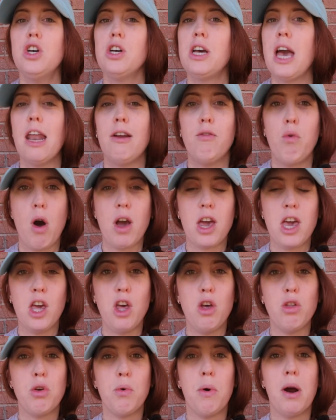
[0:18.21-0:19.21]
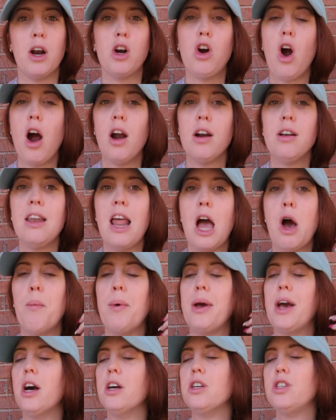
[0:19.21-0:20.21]
kind of walking you through our garden, how
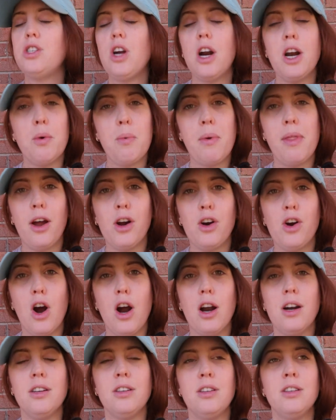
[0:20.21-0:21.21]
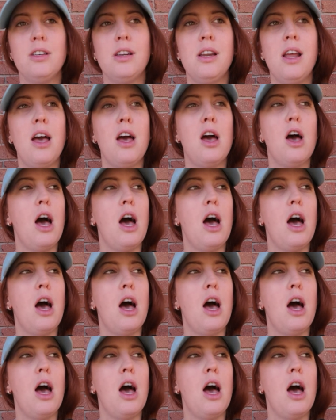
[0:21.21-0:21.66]
we got started with our garden,